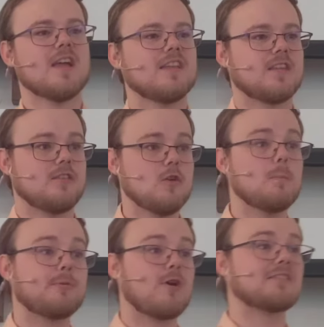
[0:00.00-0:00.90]
It says,
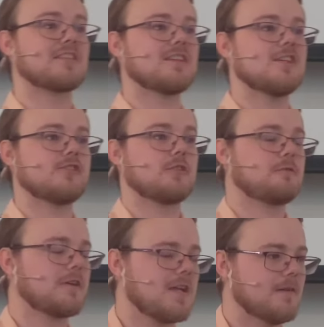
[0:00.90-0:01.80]
You presently should
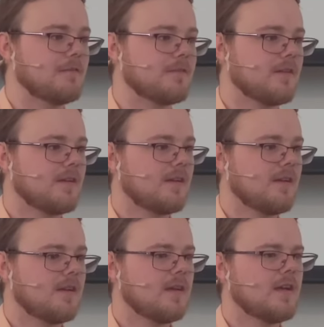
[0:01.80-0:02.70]
forgive,
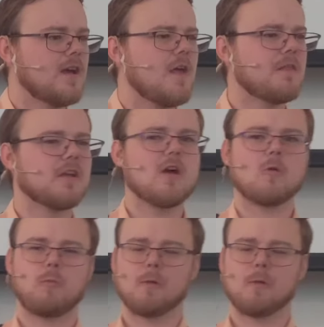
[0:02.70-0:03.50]
and then God